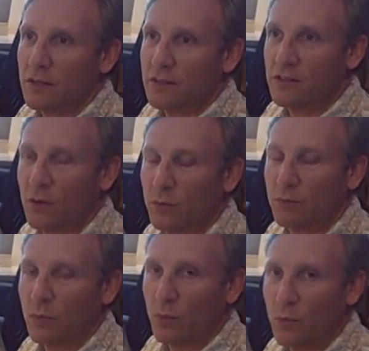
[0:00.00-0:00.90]
So
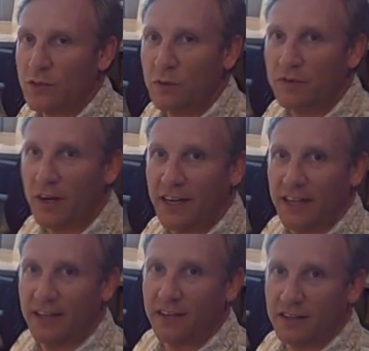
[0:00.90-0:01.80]
once we've gone
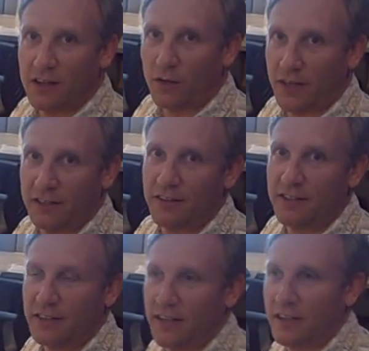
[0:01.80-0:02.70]
ahead and collected the
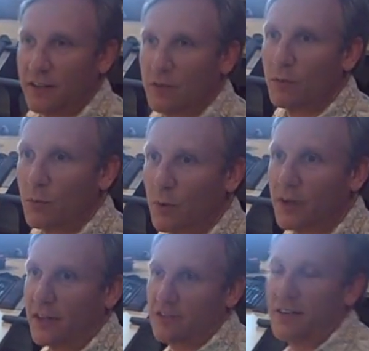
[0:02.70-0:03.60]
data, we're going to